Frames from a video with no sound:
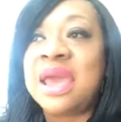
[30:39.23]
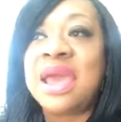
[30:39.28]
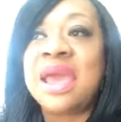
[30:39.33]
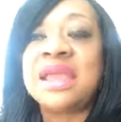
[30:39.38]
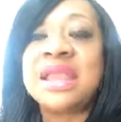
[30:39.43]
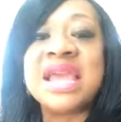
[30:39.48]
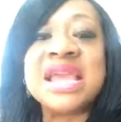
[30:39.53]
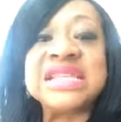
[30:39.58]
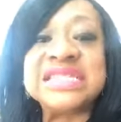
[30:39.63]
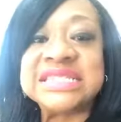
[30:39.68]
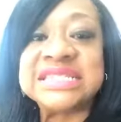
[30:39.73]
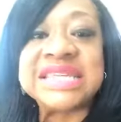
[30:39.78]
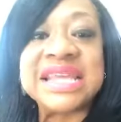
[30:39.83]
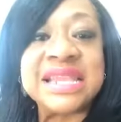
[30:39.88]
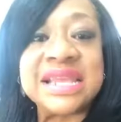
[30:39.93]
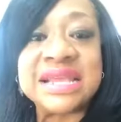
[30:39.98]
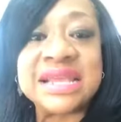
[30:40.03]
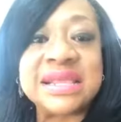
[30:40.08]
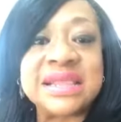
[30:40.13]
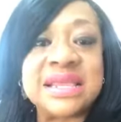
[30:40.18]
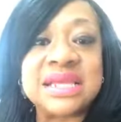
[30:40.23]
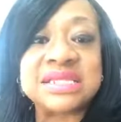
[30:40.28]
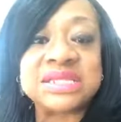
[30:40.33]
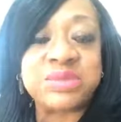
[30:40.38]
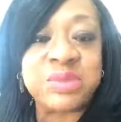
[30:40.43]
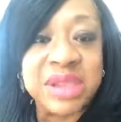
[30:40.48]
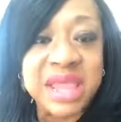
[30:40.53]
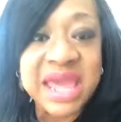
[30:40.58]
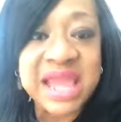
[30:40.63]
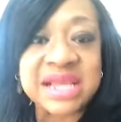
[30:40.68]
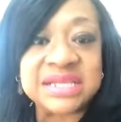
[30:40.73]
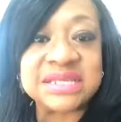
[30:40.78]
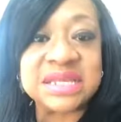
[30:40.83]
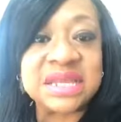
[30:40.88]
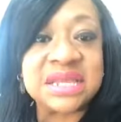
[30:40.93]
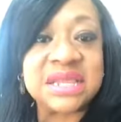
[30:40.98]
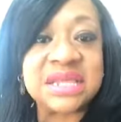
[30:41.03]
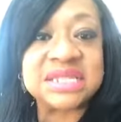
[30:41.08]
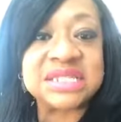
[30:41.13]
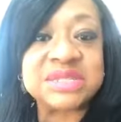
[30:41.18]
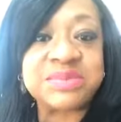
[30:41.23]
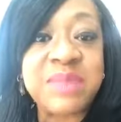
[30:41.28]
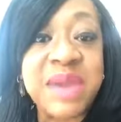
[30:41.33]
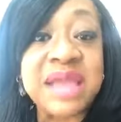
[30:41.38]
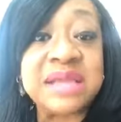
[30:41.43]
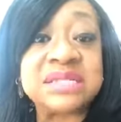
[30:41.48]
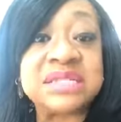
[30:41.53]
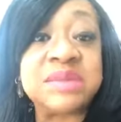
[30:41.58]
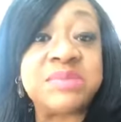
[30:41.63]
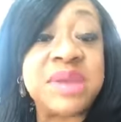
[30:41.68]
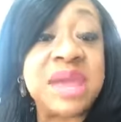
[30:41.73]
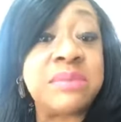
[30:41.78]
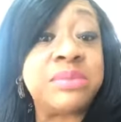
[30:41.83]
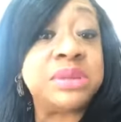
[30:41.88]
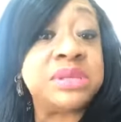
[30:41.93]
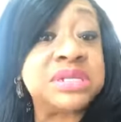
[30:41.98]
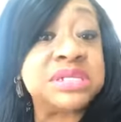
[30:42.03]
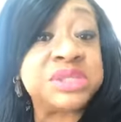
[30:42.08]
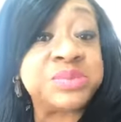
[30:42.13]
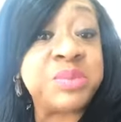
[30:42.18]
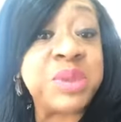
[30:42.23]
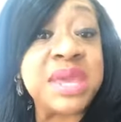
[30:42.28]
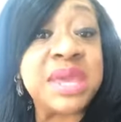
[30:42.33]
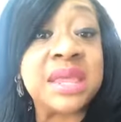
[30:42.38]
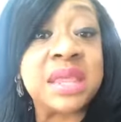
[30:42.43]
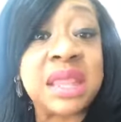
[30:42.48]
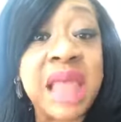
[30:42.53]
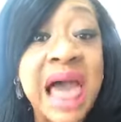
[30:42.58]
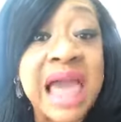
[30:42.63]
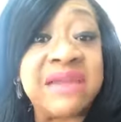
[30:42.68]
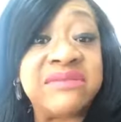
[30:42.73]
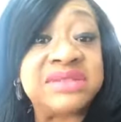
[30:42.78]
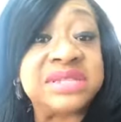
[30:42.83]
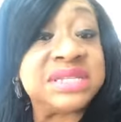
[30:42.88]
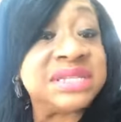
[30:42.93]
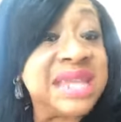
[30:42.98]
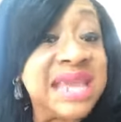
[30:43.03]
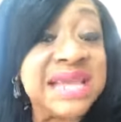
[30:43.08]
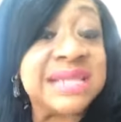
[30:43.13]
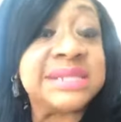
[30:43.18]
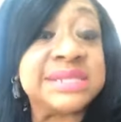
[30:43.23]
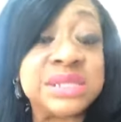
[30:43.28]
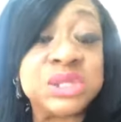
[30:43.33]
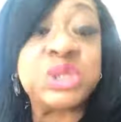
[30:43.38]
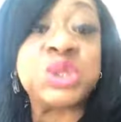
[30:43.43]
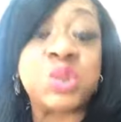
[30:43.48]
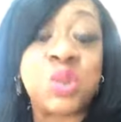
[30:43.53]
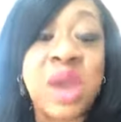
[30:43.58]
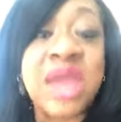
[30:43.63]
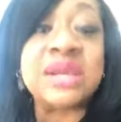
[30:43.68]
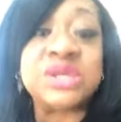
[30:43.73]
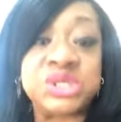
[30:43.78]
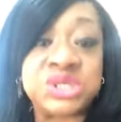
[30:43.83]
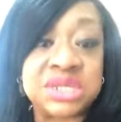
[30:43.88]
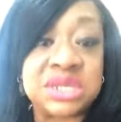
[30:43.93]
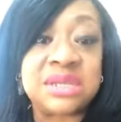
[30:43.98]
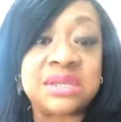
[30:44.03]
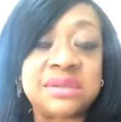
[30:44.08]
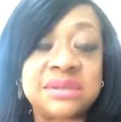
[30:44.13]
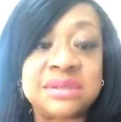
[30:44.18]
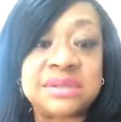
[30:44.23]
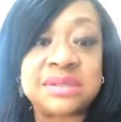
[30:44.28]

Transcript: And he's sitting in this place and in this space to be able to speak life to dead situations.